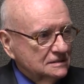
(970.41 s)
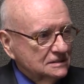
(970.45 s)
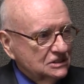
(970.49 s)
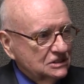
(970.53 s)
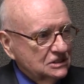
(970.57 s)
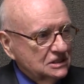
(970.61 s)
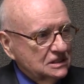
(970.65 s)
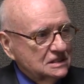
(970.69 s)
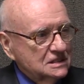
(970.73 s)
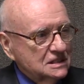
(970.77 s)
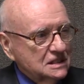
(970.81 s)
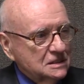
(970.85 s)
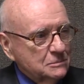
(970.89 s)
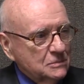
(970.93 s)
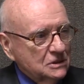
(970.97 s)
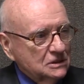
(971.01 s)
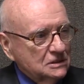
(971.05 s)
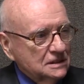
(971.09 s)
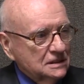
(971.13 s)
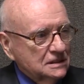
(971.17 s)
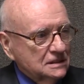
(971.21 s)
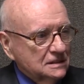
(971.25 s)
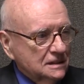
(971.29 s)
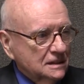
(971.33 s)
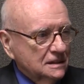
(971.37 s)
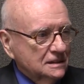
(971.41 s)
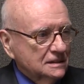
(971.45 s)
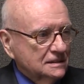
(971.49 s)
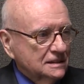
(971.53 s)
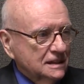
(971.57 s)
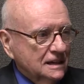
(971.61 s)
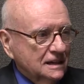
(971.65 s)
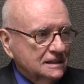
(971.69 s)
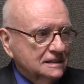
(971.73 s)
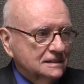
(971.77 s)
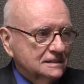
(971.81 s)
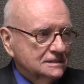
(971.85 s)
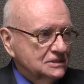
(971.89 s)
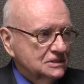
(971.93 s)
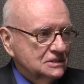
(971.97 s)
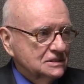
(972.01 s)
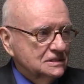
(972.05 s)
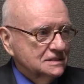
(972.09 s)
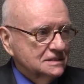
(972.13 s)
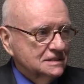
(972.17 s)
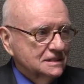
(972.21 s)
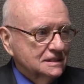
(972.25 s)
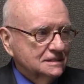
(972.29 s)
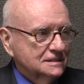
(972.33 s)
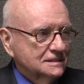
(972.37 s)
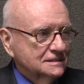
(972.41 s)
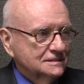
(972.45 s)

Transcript: $60 million houses.